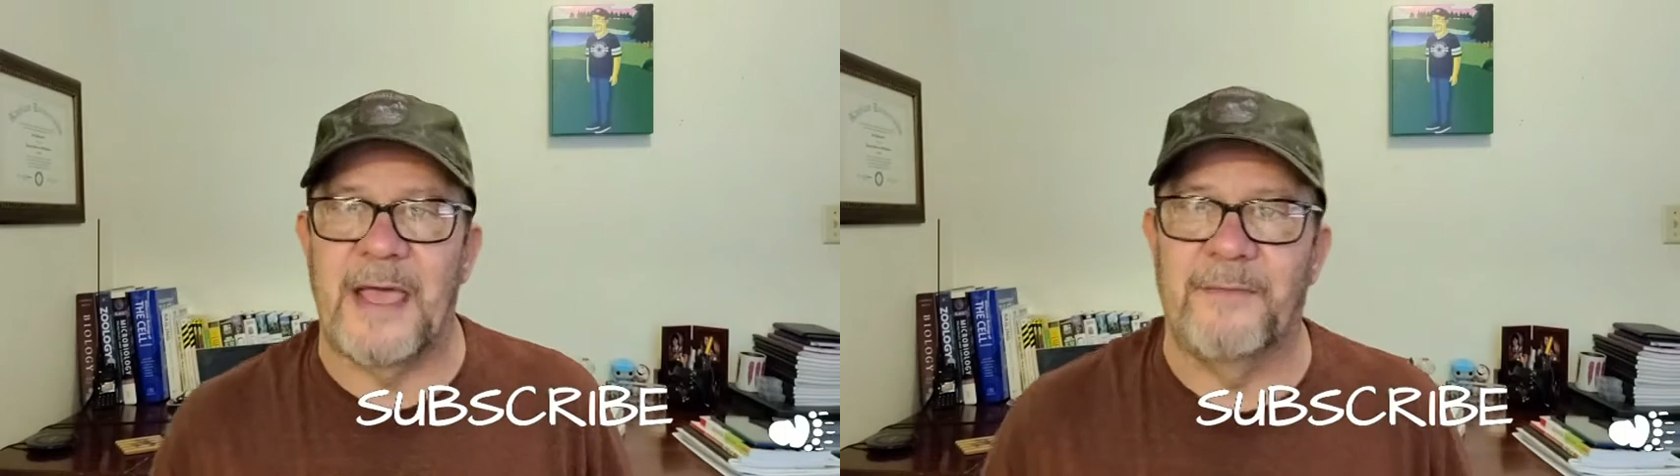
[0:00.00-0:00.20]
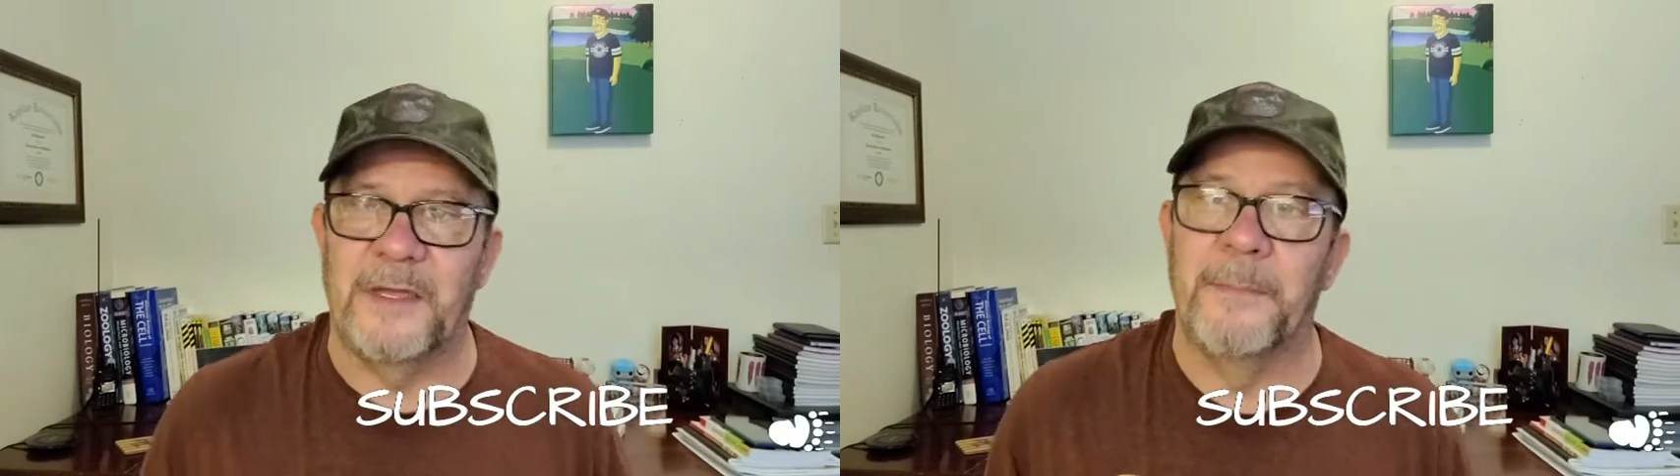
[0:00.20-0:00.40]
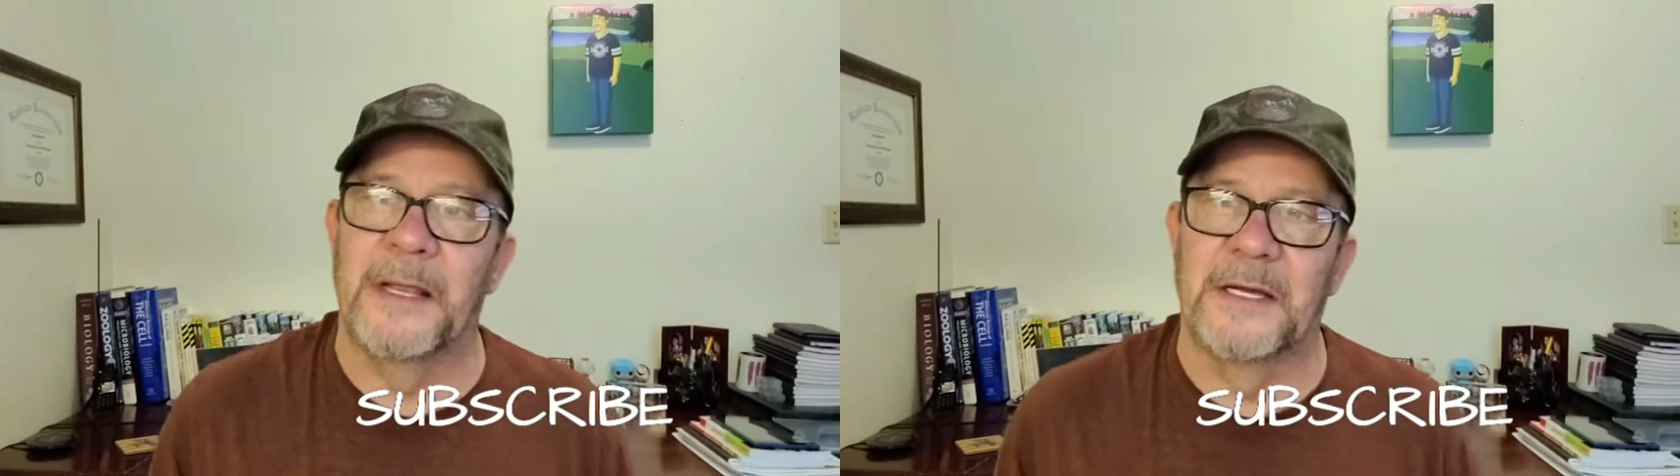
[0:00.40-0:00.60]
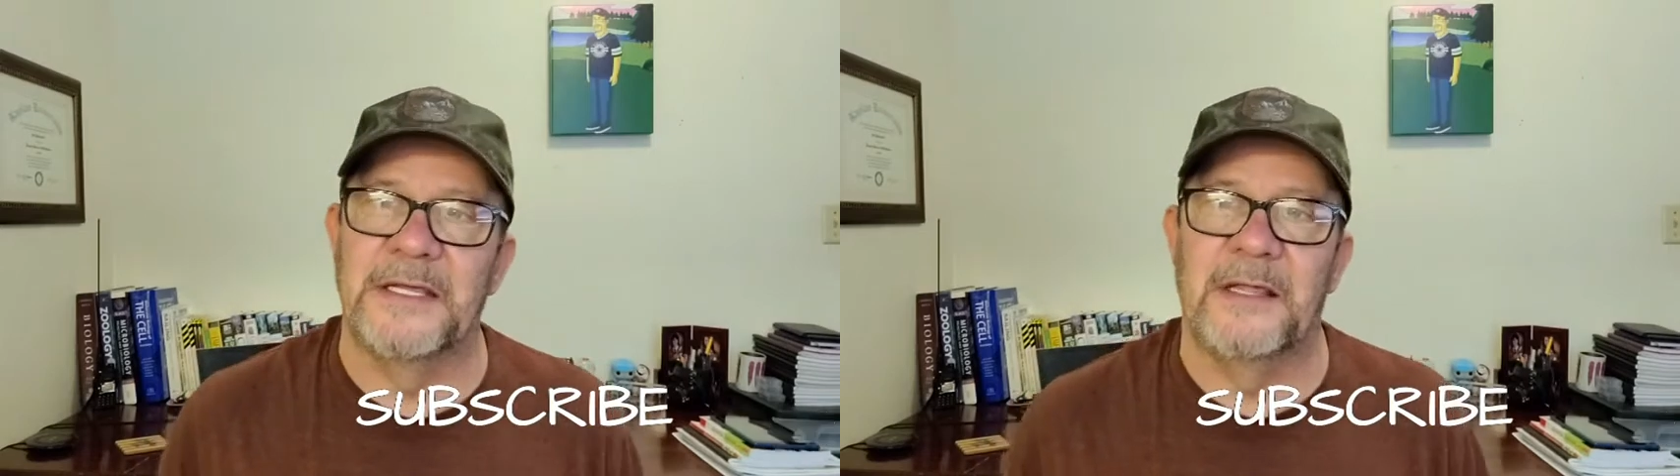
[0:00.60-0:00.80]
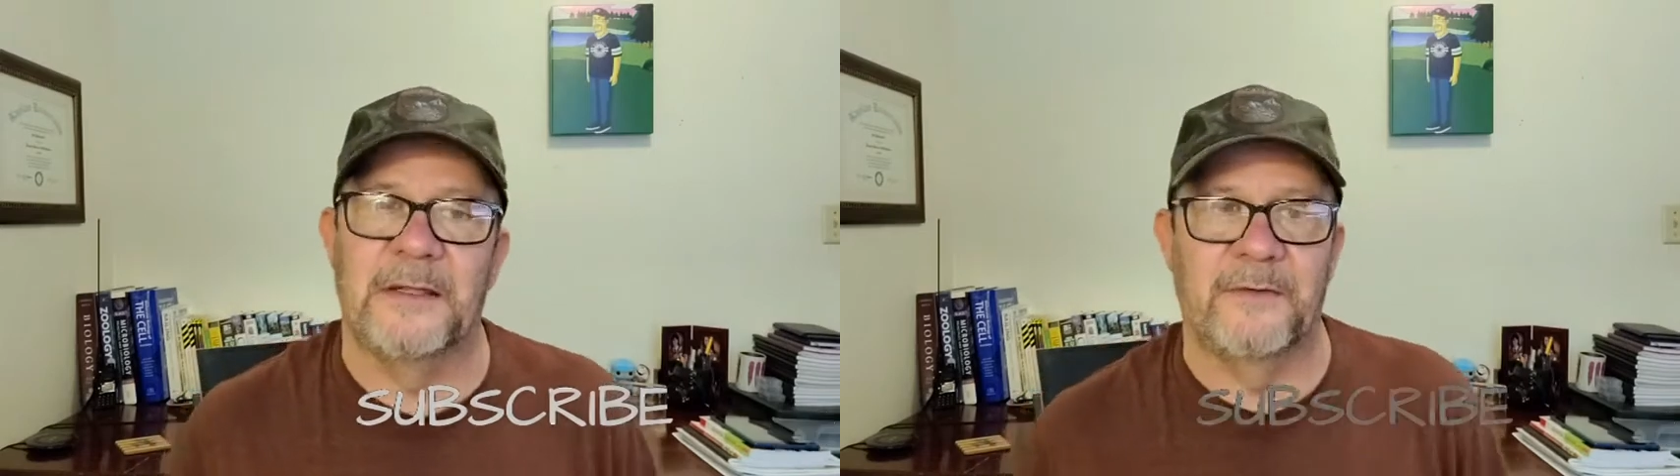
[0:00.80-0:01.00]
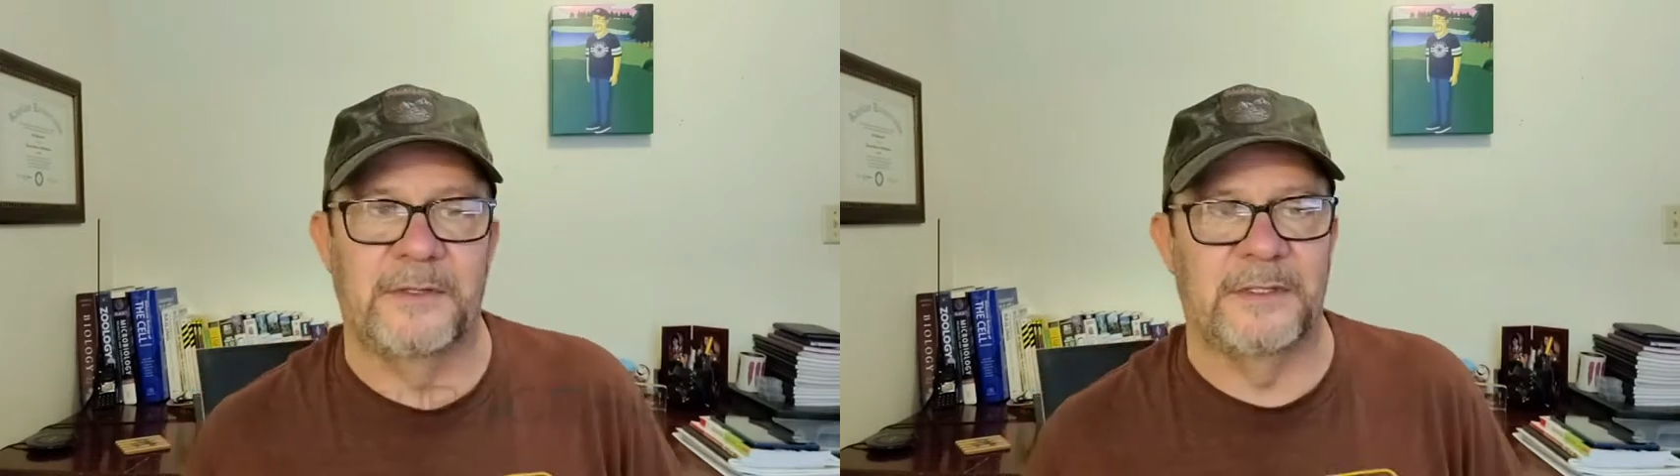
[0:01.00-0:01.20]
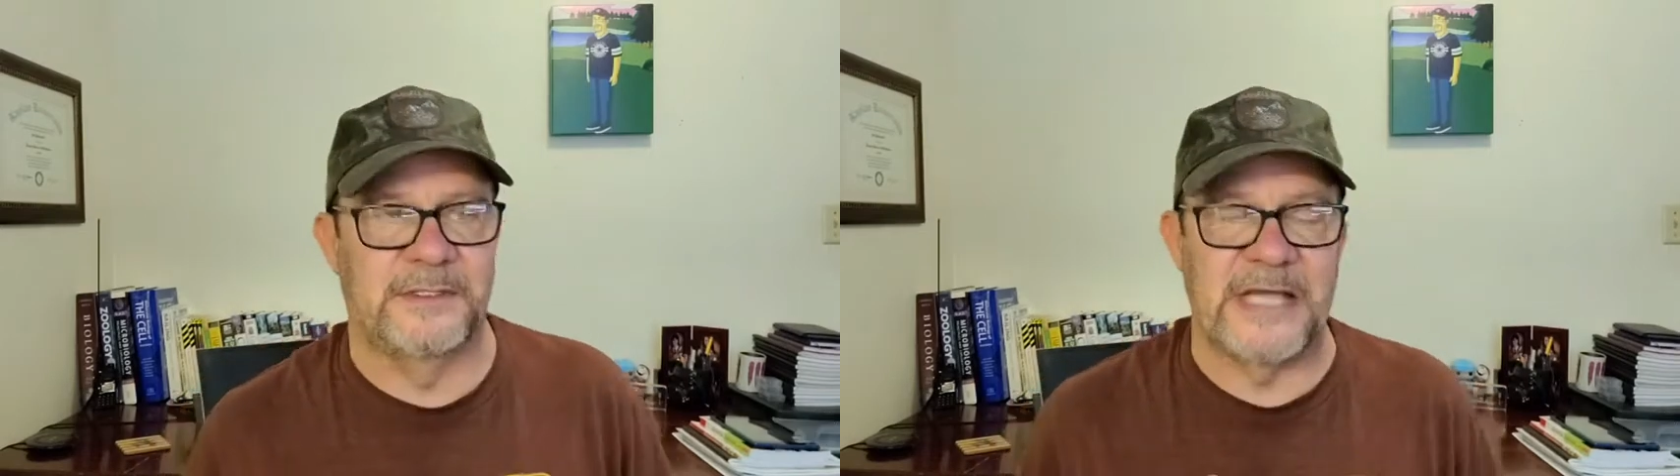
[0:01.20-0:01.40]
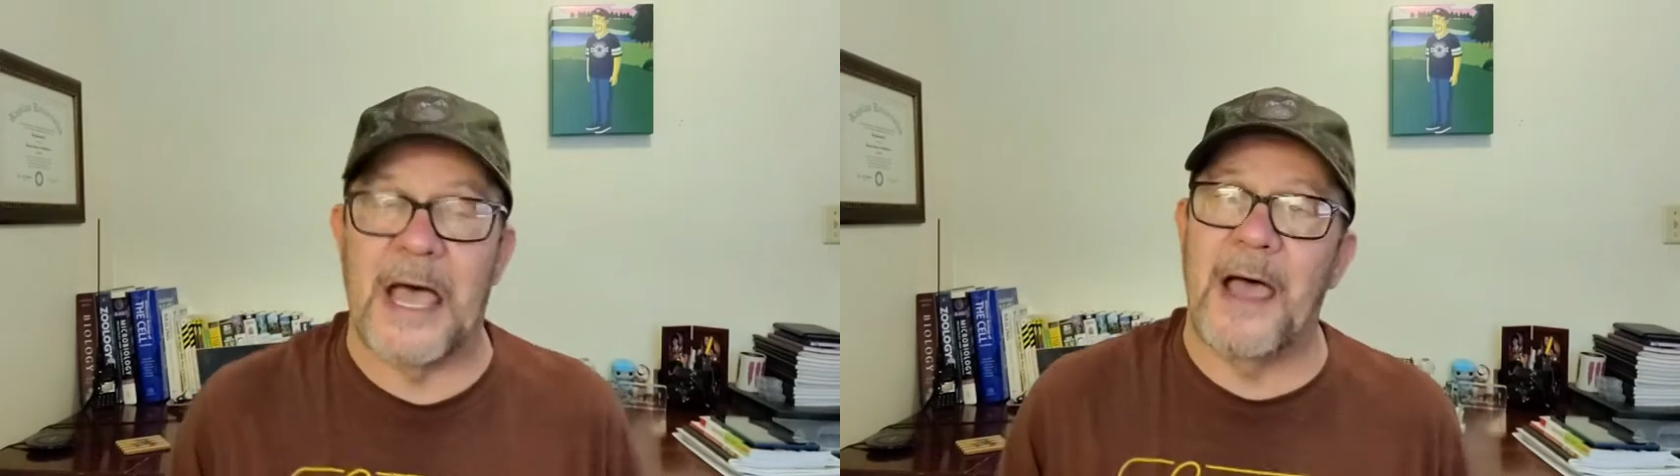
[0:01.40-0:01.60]
to have the ability and
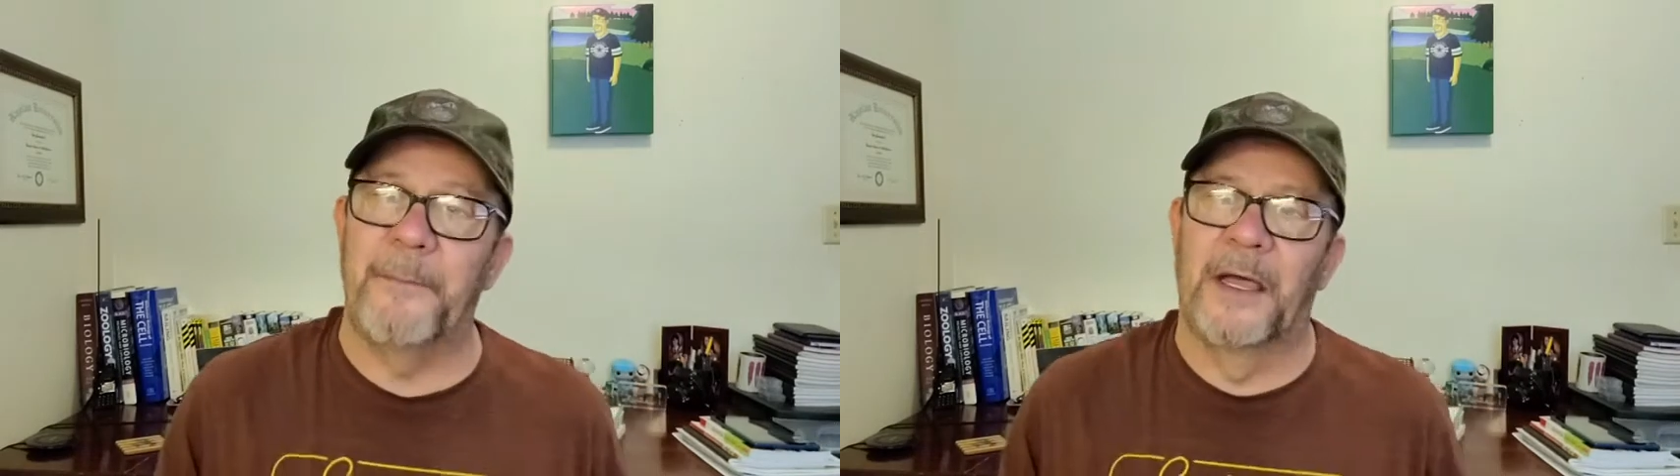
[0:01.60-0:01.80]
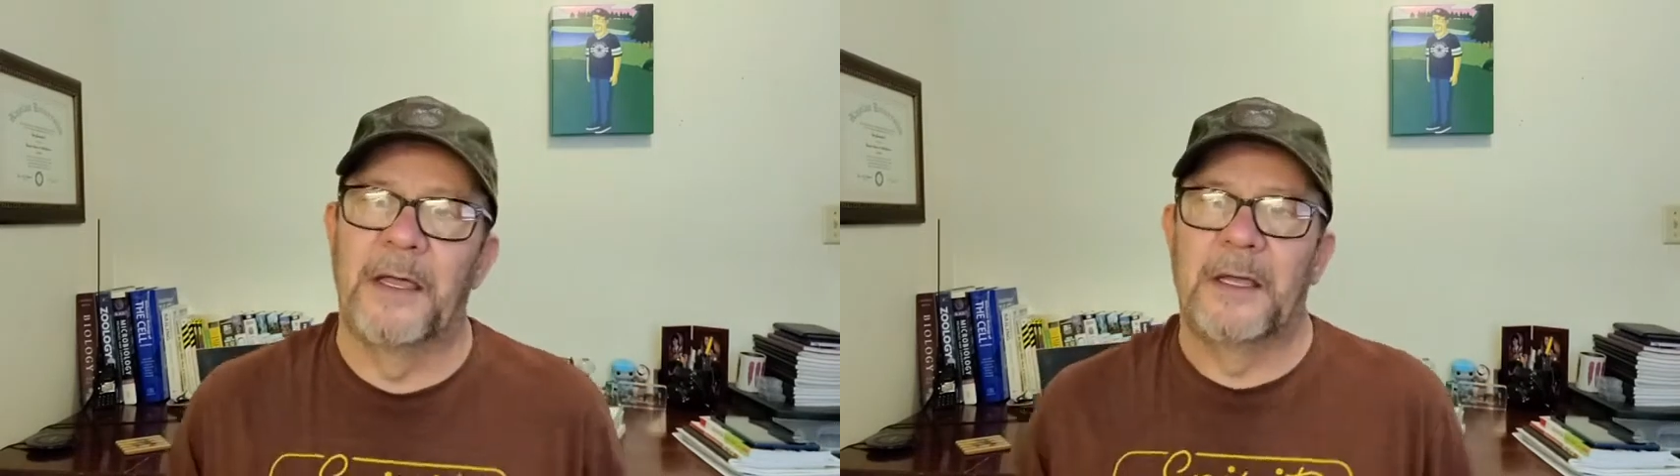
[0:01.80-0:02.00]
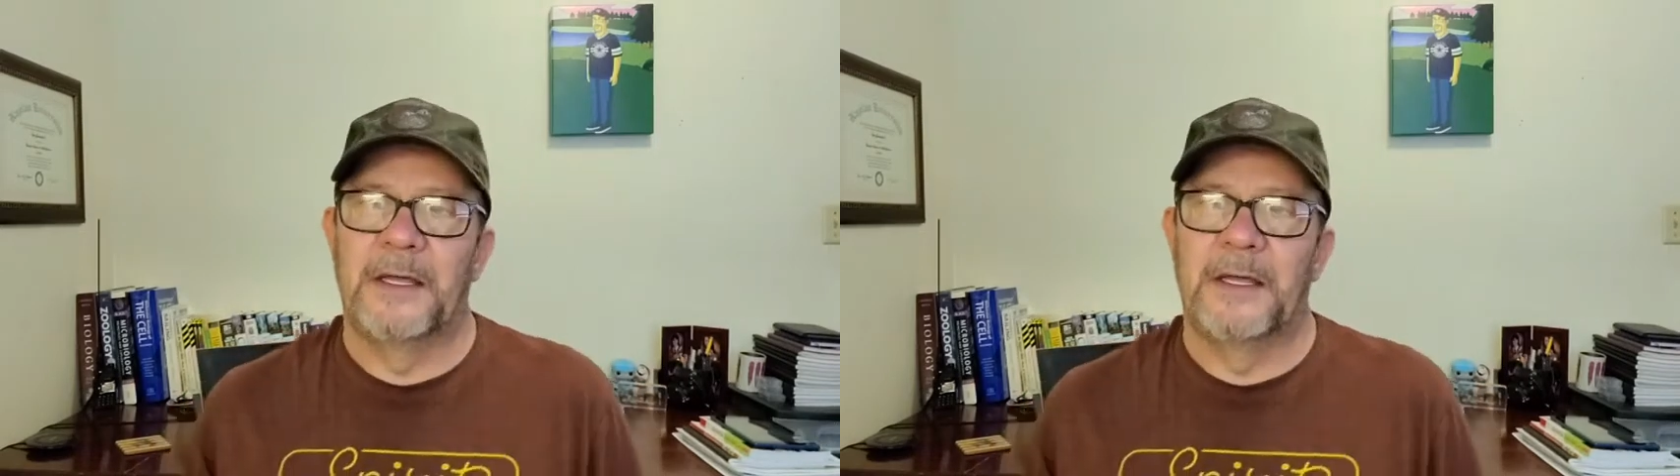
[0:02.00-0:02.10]
the time